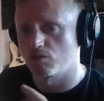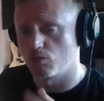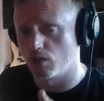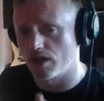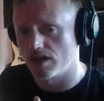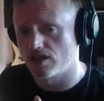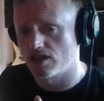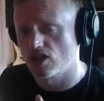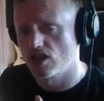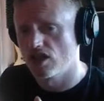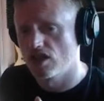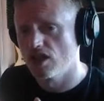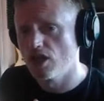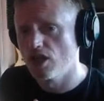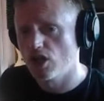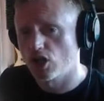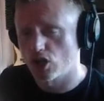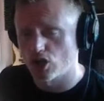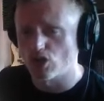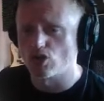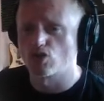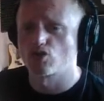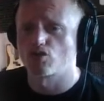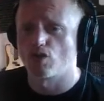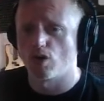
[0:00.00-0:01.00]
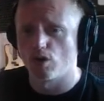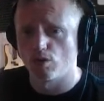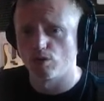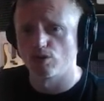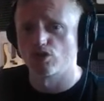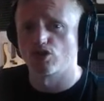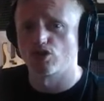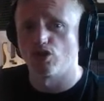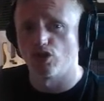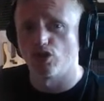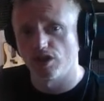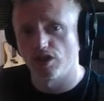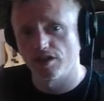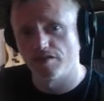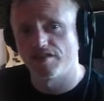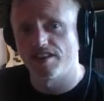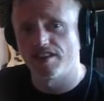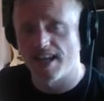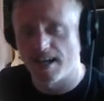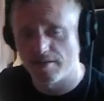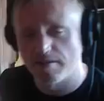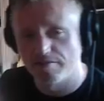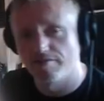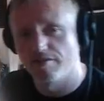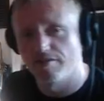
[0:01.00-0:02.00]
which controls all of
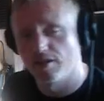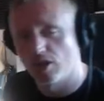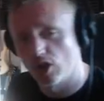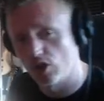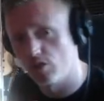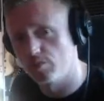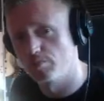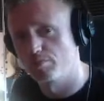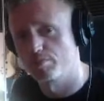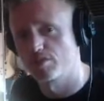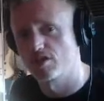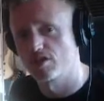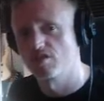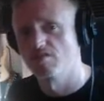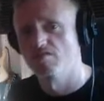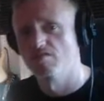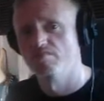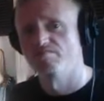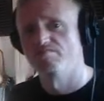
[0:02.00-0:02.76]
the envelopes,